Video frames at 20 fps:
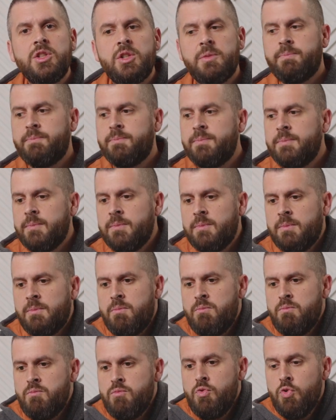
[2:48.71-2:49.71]
to
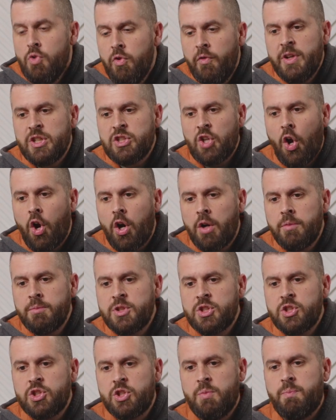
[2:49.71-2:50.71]
move his
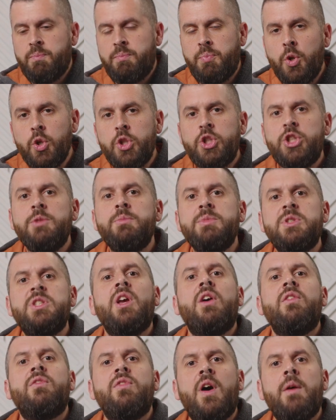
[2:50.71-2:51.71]
arms, to push
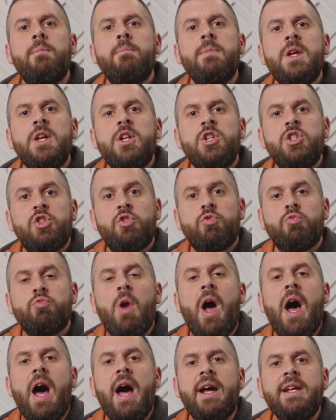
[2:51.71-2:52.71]
himself up, to
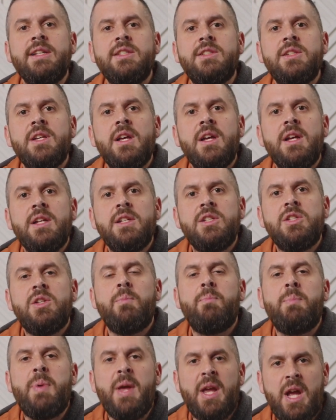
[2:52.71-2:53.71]
rise,
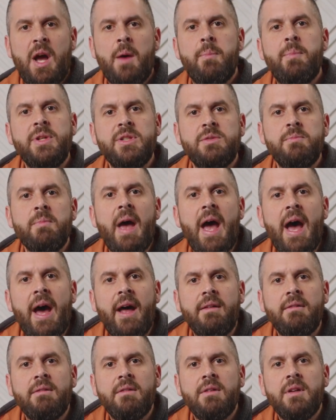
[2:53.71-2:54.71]
to pick up his
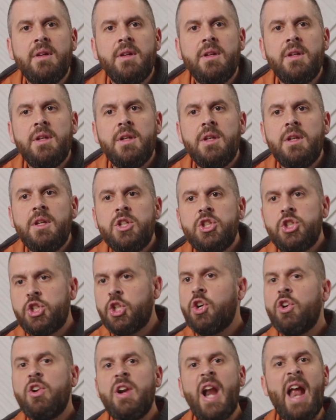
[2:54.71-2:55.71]
mat.
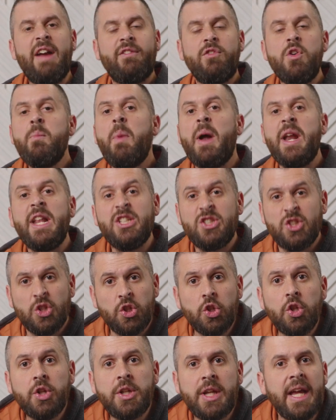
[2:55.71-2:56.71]
Sure, everybody's
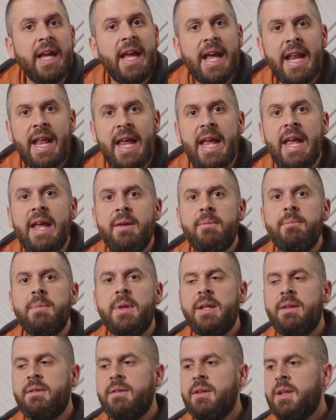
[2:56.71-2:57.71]
looking at him,
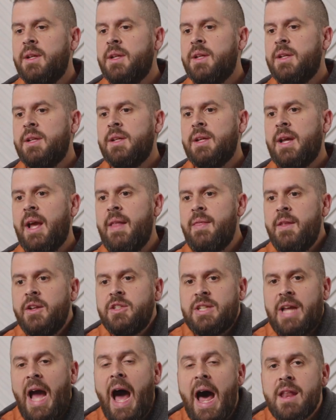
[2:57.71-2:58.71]
and
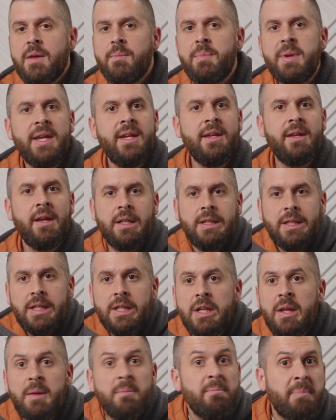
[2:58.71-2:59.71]
that's got to be a
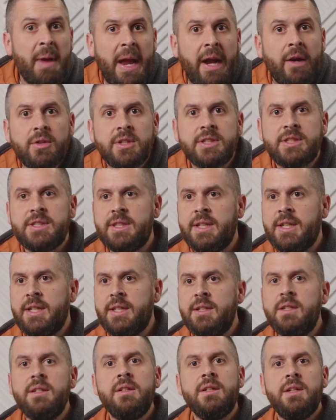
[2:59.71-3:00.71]
little
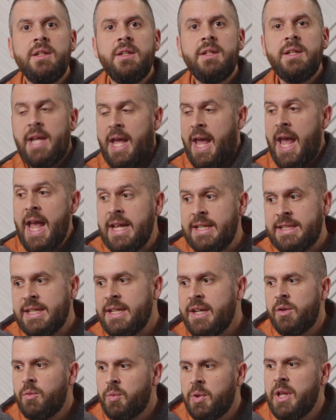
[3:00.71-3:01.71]
embarrassing. Hey,
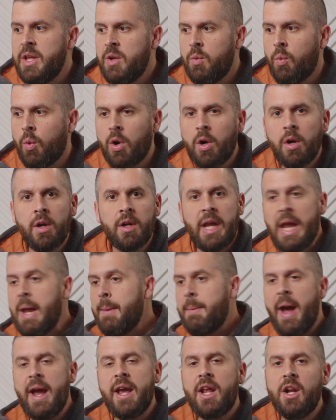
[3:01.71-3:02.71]
it really work?
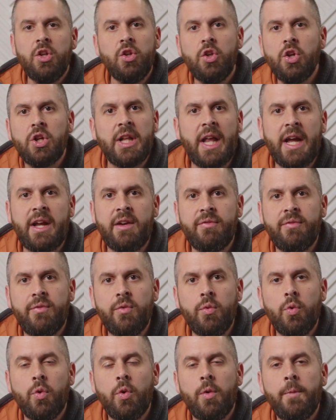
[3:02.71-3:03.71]
Am I going to look like a
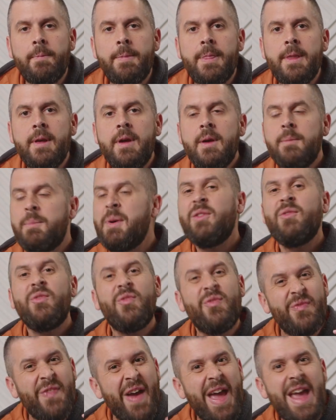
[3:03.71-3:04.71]
fool? But
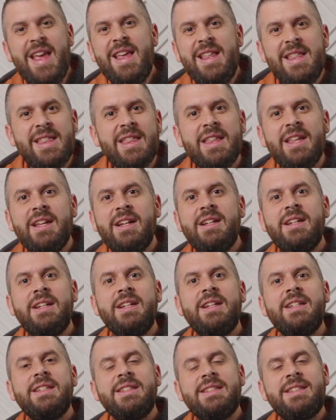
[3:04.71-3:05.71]
faith
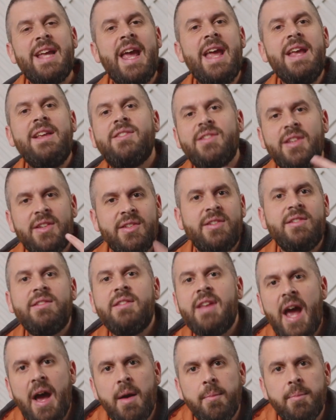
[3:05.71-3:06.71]
takes a
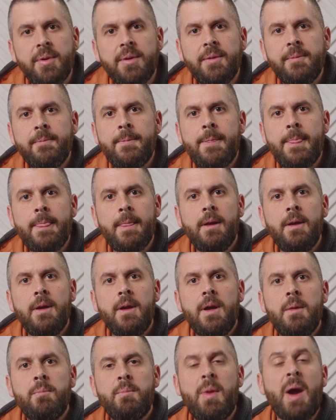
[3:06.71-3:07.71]
step.
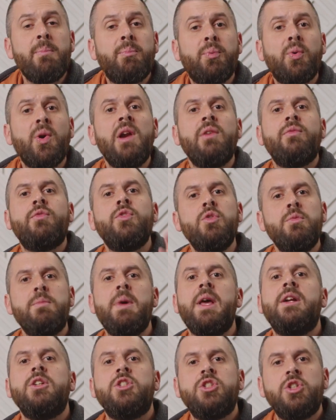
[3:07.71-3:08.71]
My prayer for you,
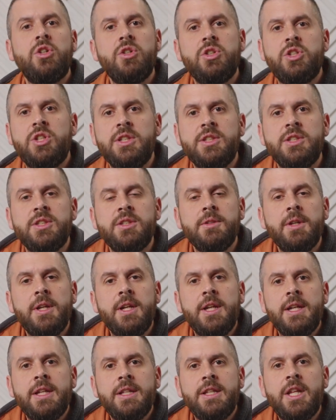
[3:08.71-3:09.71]
man of church, is
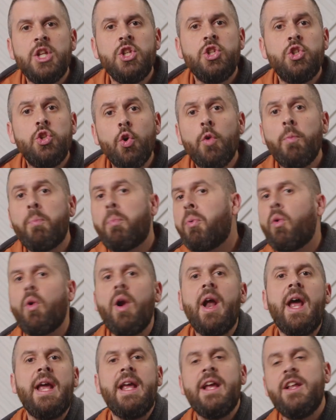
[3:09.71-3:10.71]
that you'll
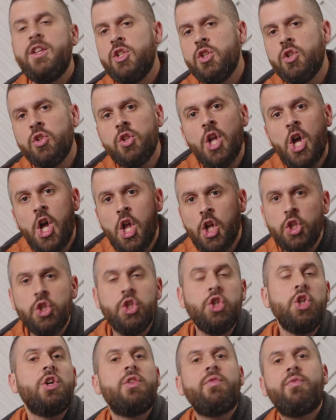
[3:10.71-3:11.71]
pray and you'll
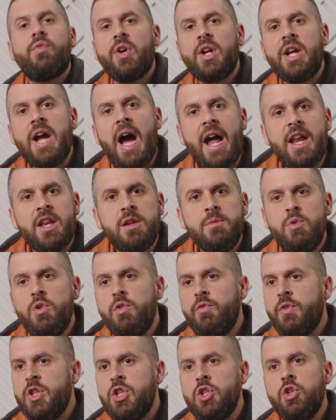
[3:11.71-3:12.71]
look for God to
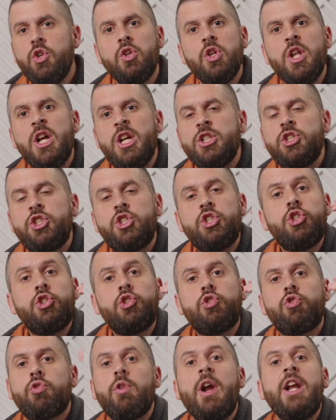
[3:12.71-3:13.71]
move and you'll
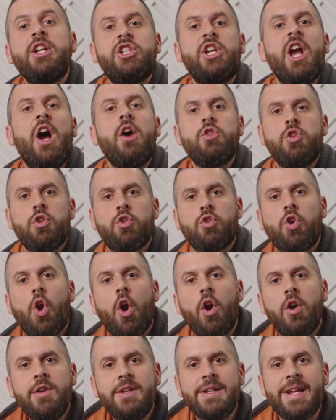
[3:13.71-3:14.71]
stretch out your
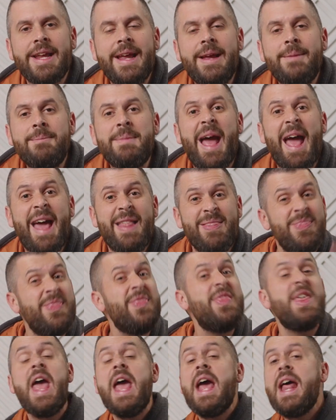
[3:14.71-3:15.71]
heart to him, and
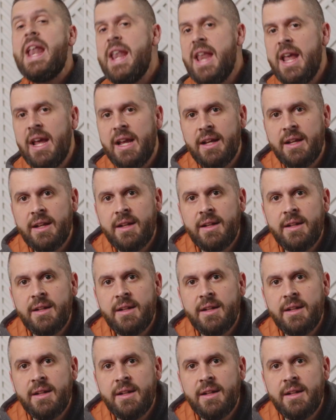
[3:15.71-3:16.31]
then